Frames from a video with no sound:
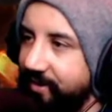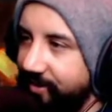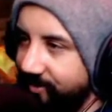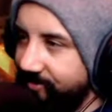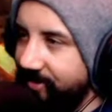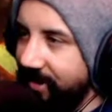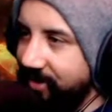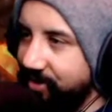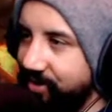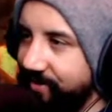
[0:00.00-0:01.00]
Nerd
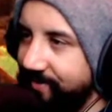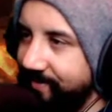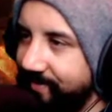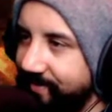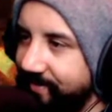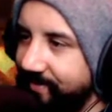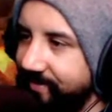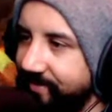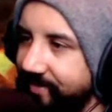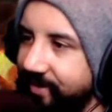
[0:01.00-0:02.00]
Rage.
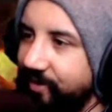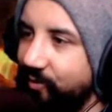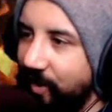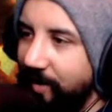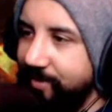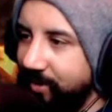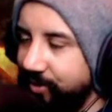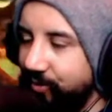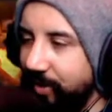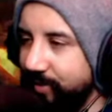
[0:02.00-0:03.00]
While below
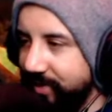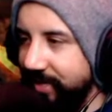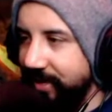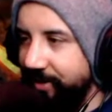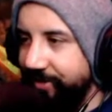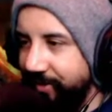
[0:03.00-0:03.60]
twenty percent health,